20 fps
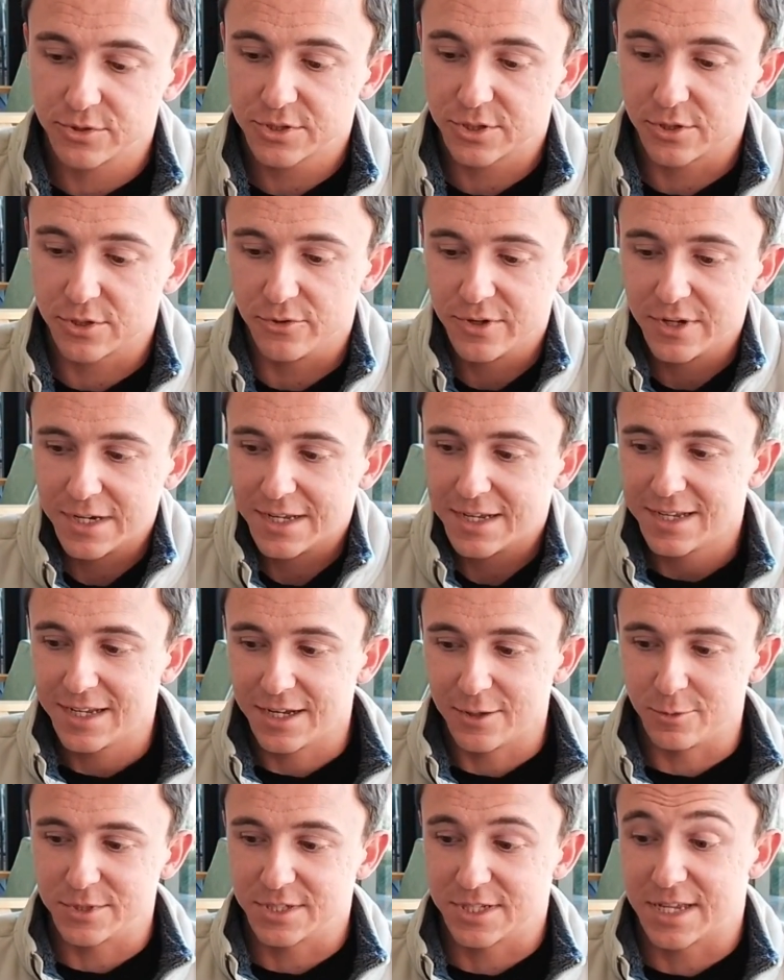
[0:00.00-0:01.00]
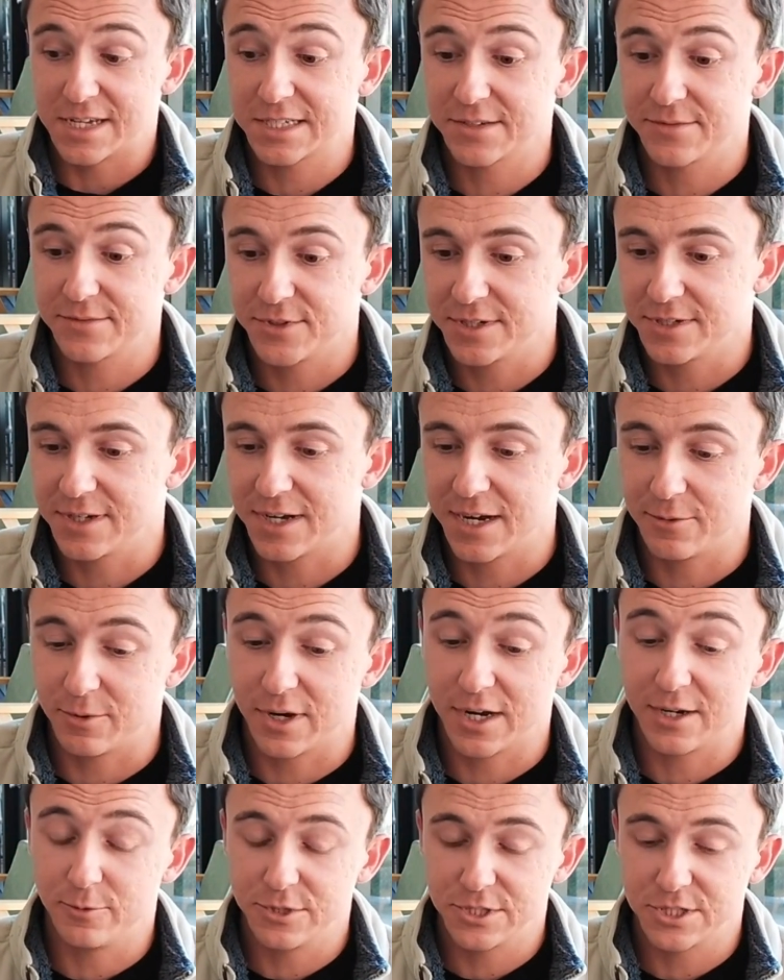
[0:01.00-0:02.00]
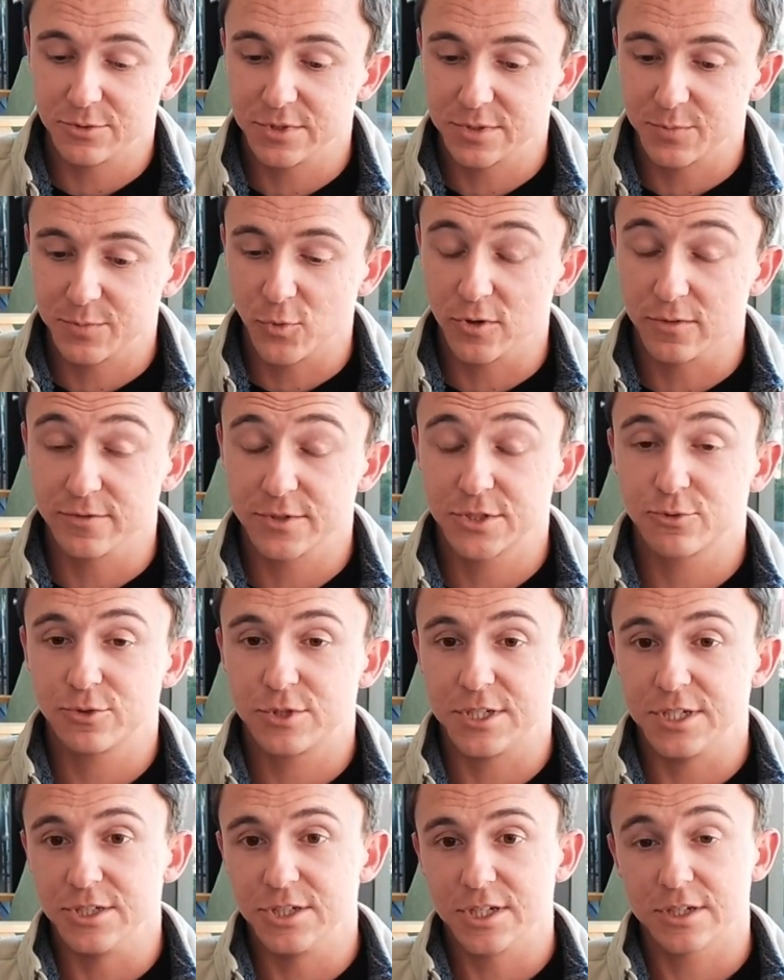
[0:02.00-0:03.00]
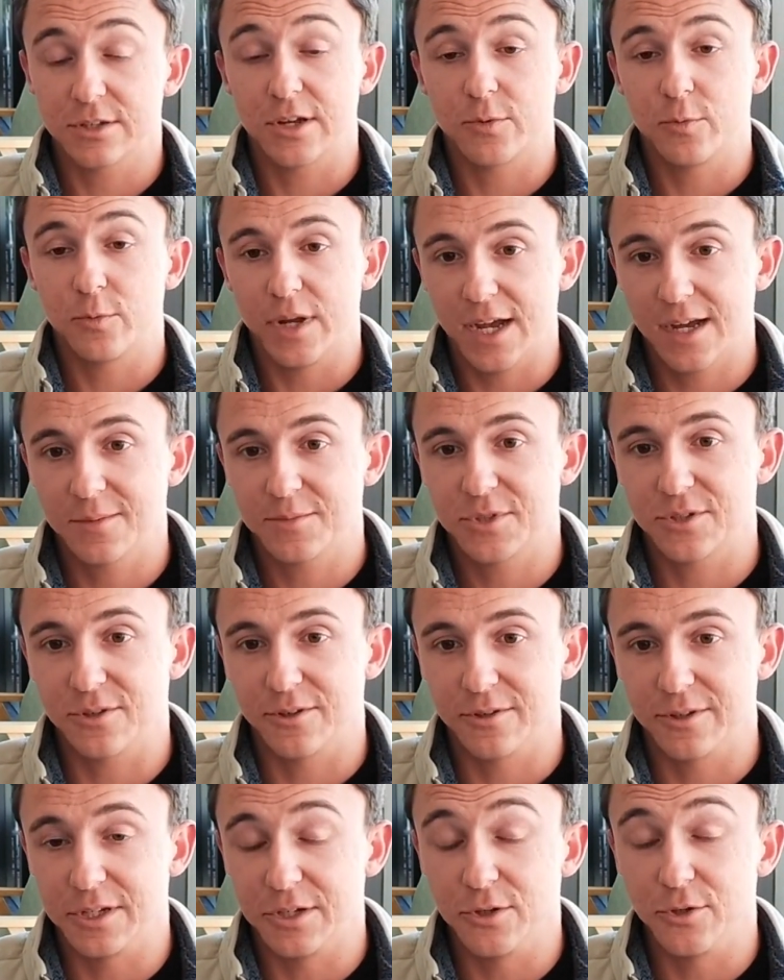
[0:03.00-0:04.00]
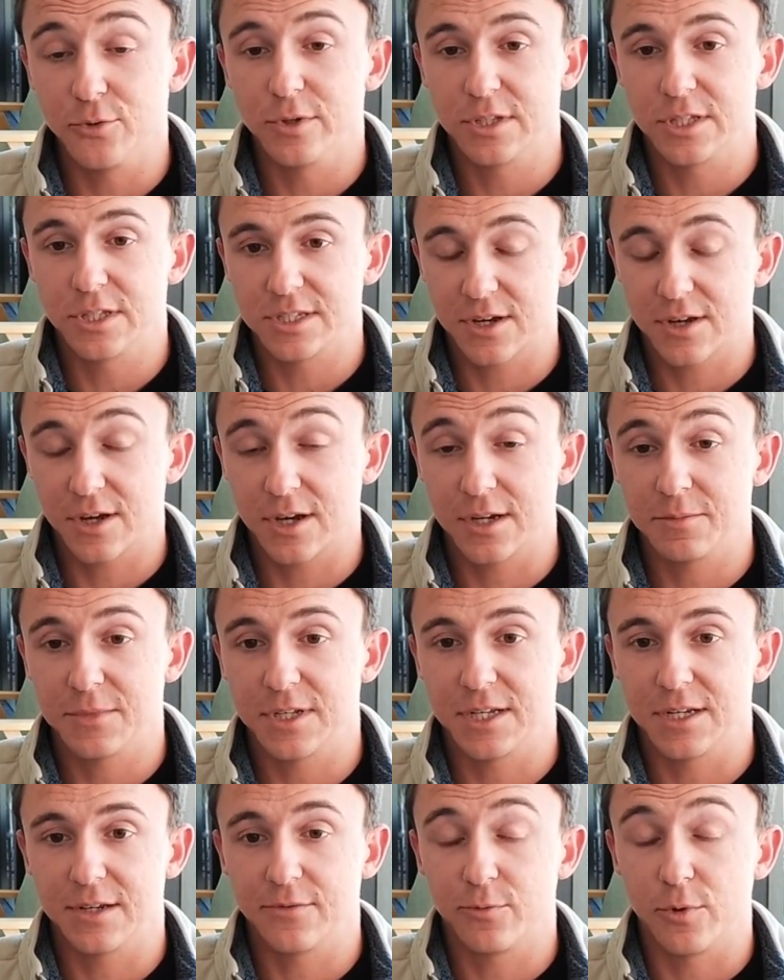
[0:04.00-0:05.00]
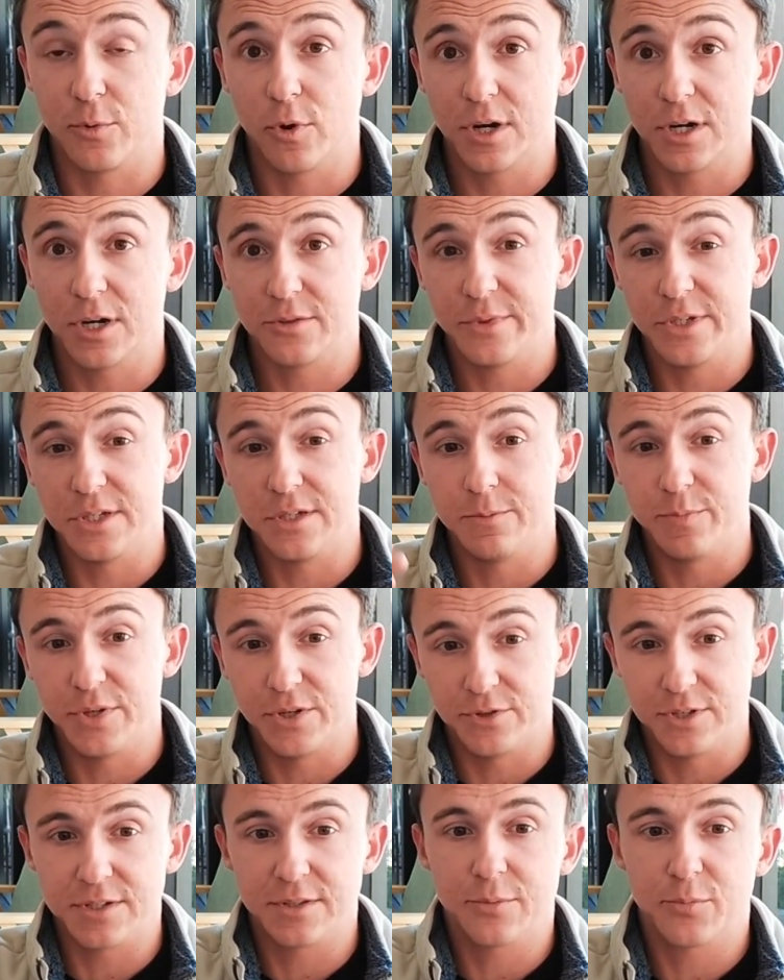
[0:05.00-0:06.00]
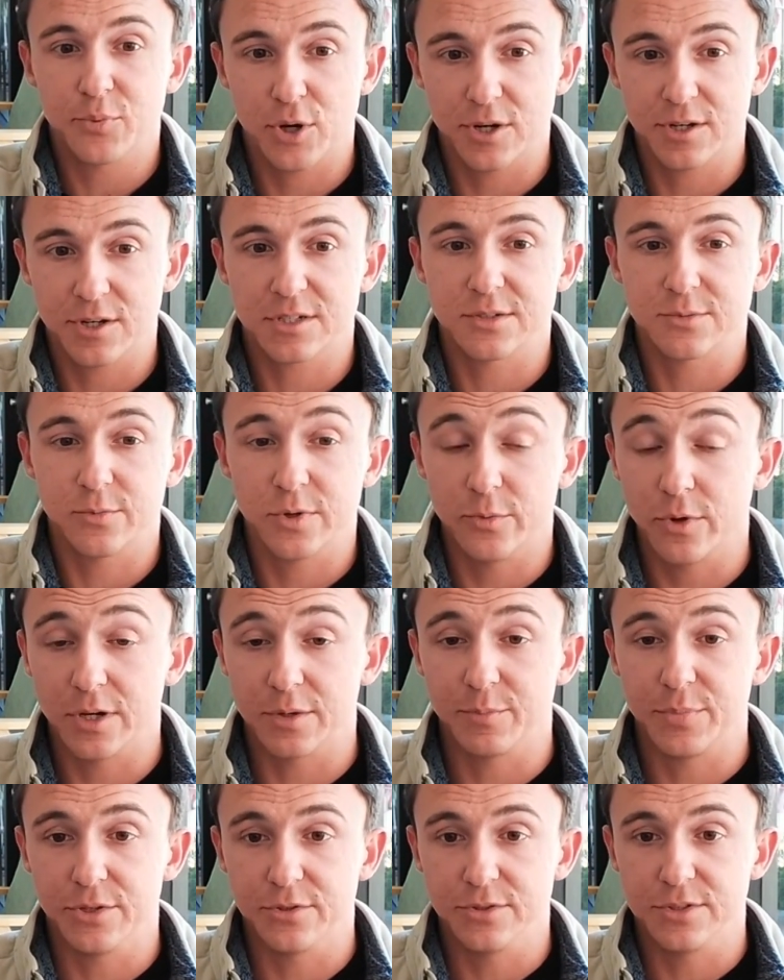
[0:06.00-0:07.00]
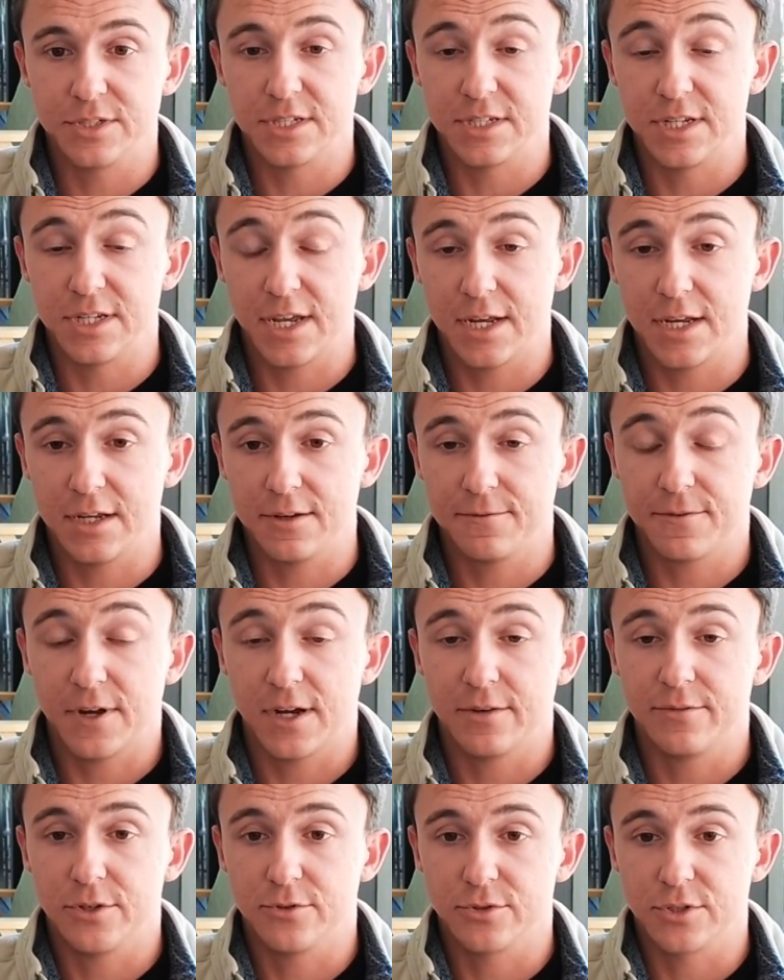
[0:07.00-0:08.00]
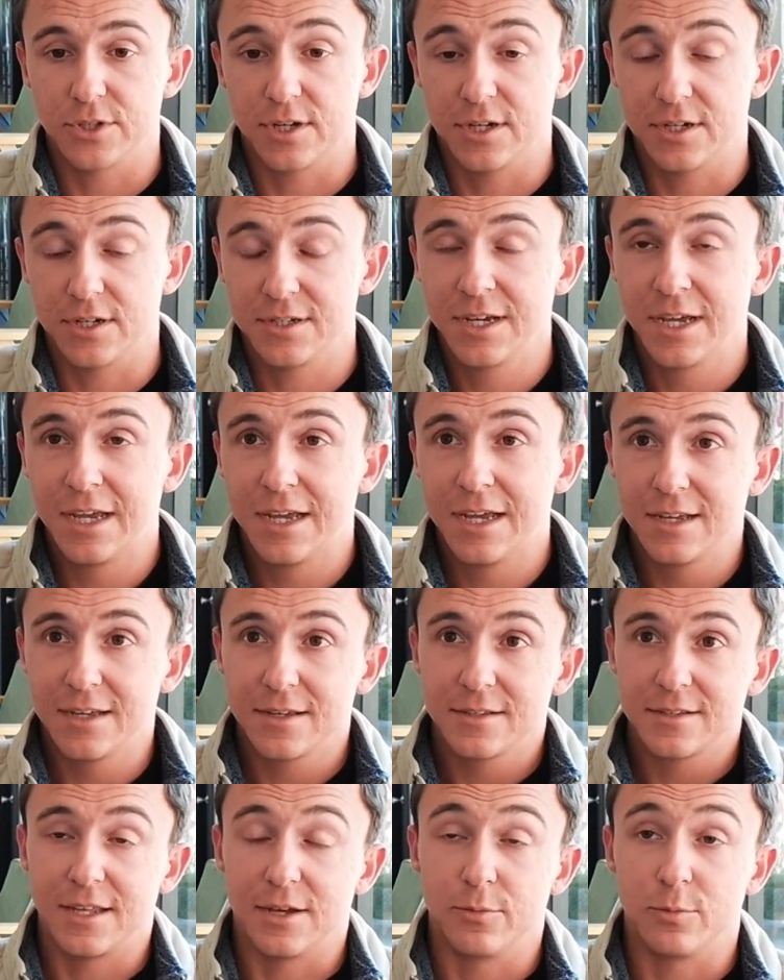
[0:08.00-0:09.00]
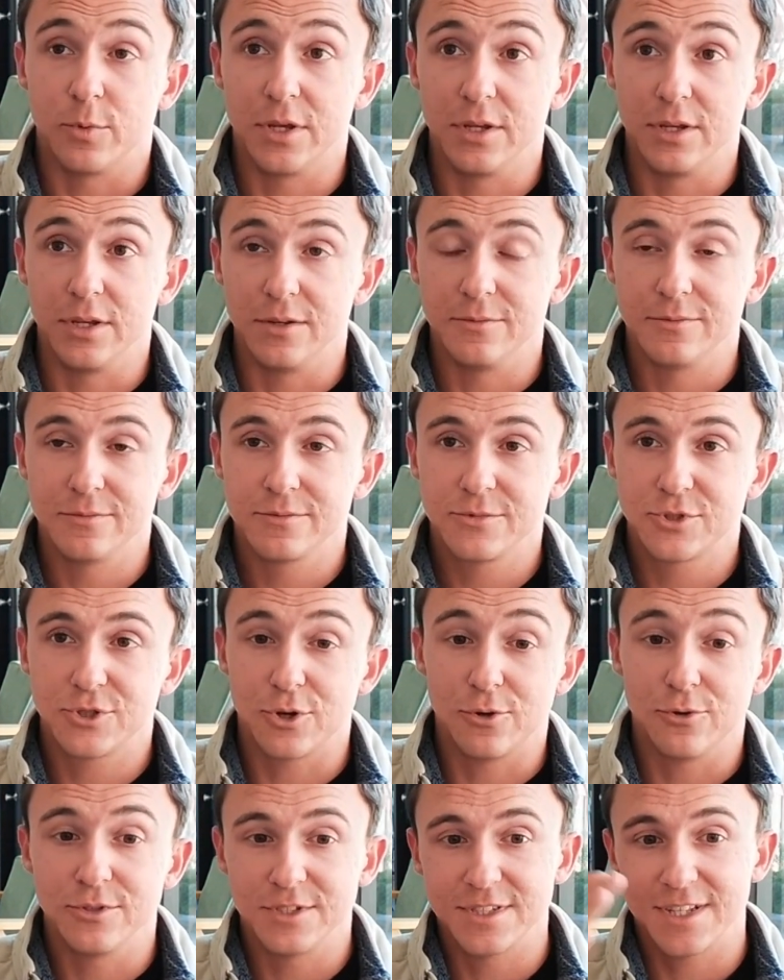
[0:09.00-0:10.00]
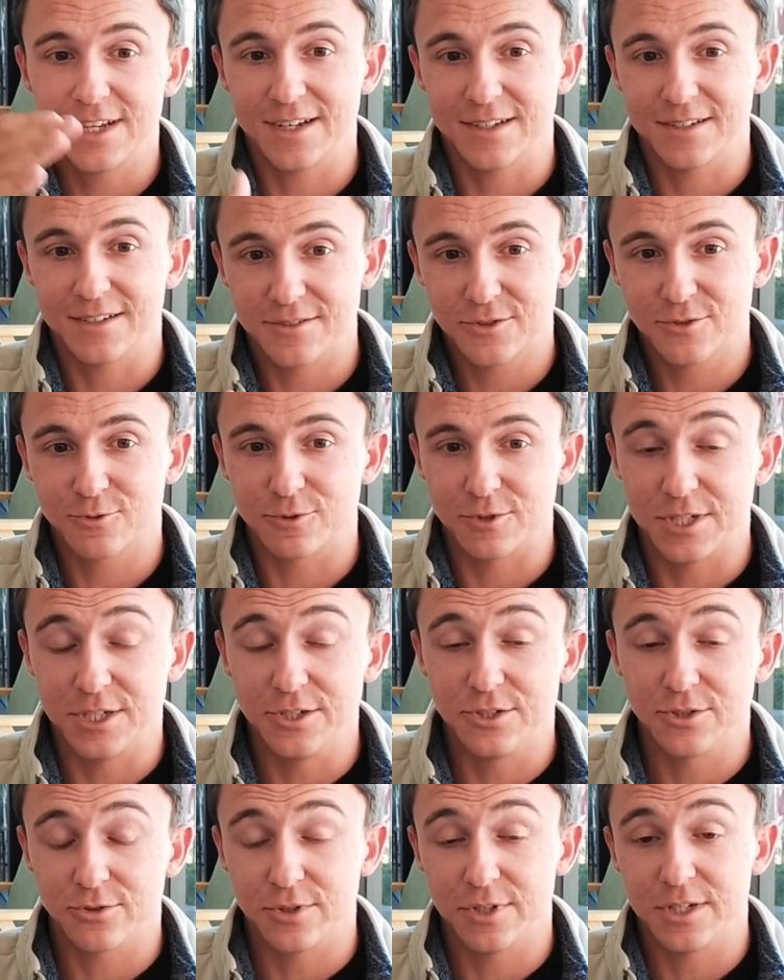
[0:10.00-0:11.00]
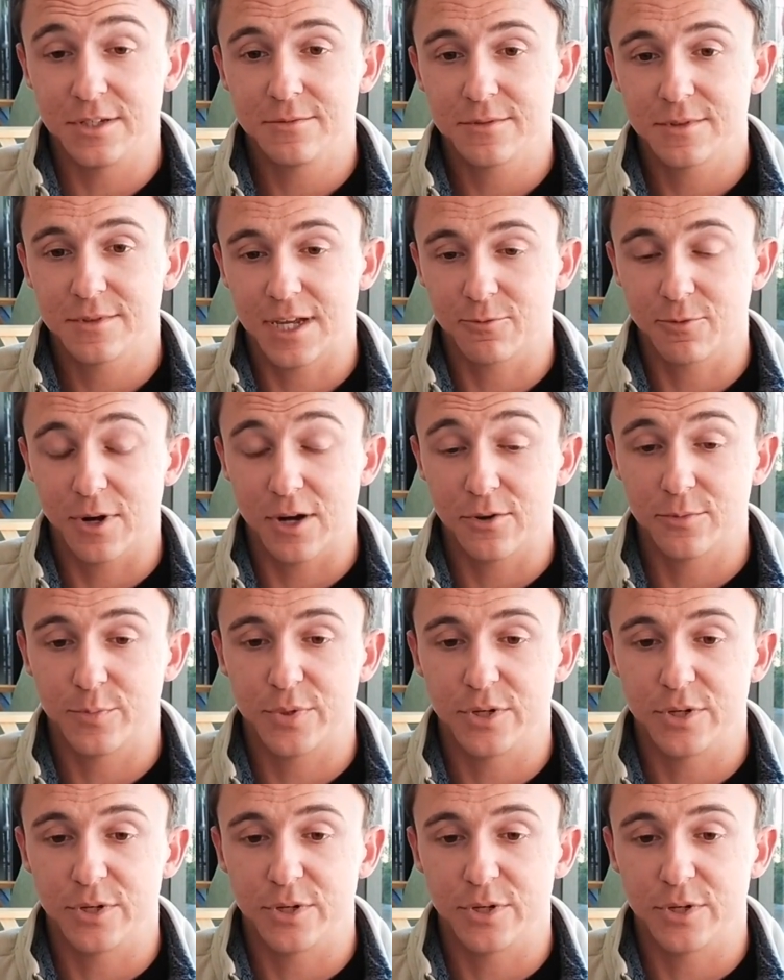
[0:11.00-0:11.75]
So it was less of I wish it was more of a strategic, like we absolutely knew at the time that if we wanted to be building the products that we want to build today, 5 years on, that we chose that strategically, that route.